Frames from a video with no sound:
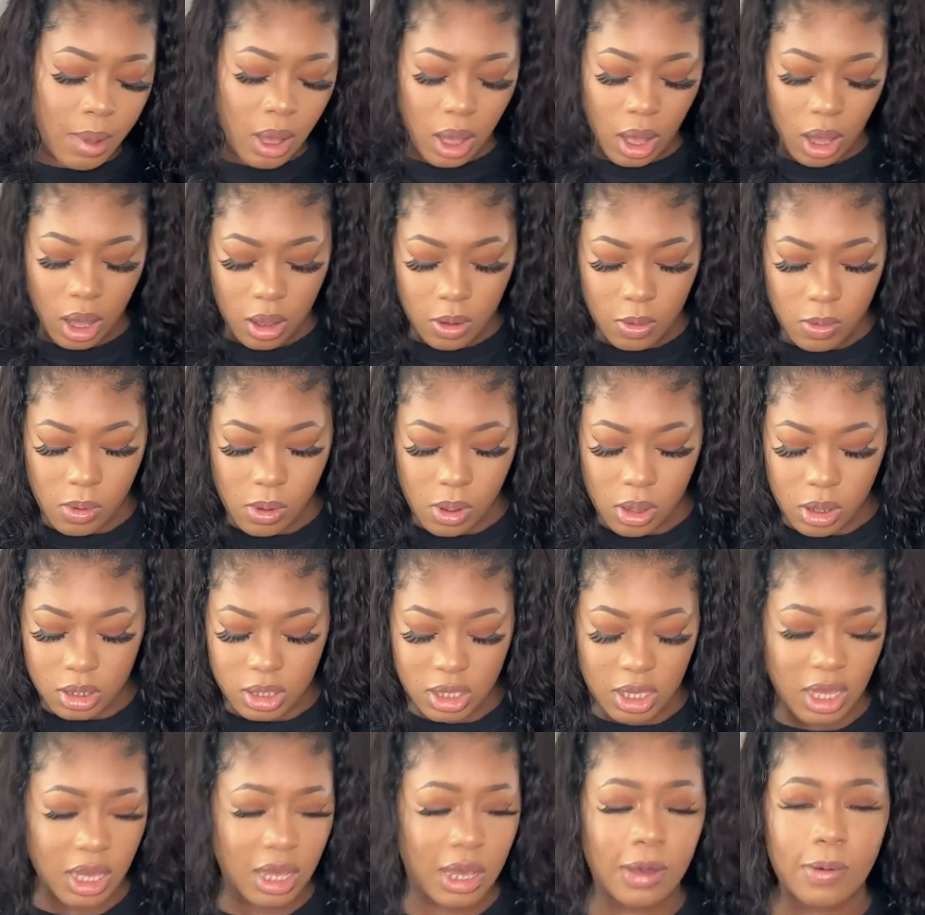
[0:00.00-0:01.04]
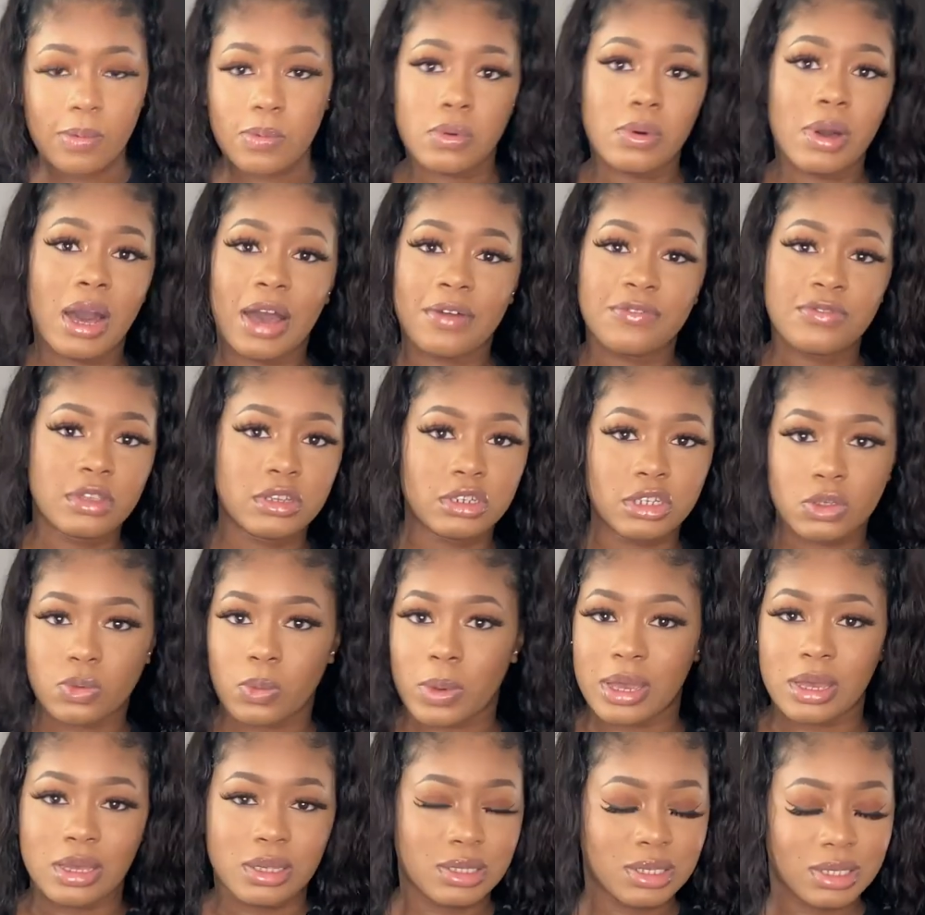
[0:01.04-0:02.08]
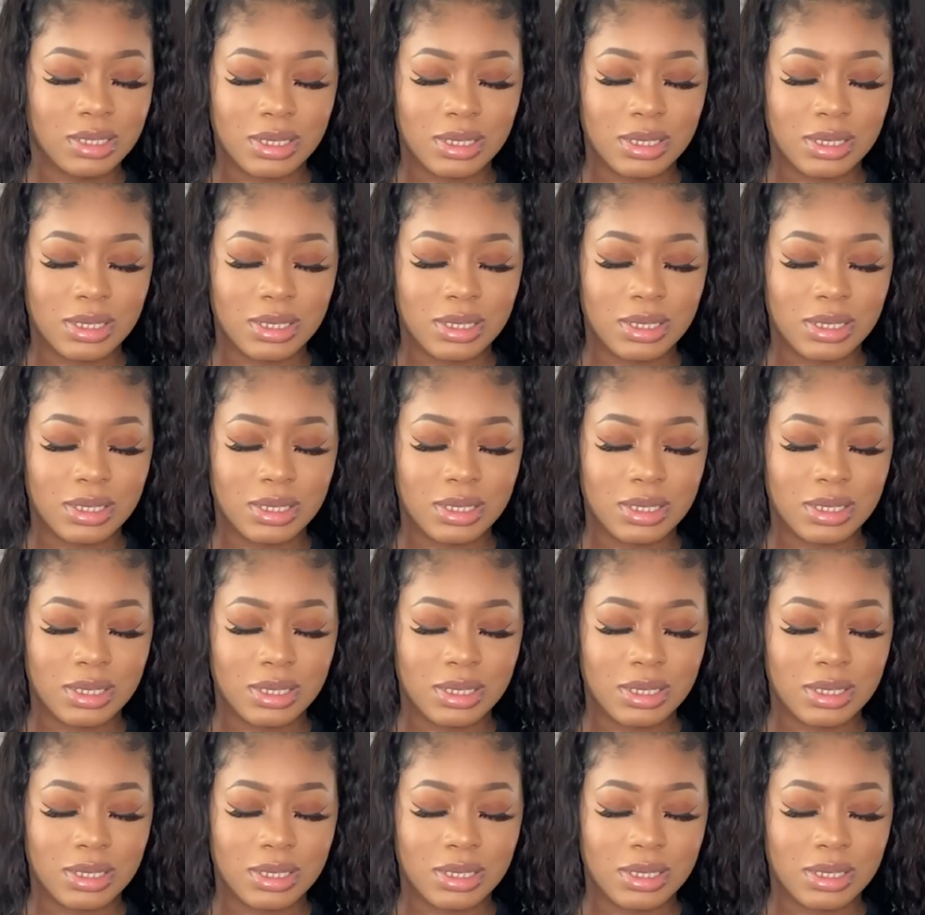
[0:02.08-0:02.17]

But yeah, we'll have to just wait and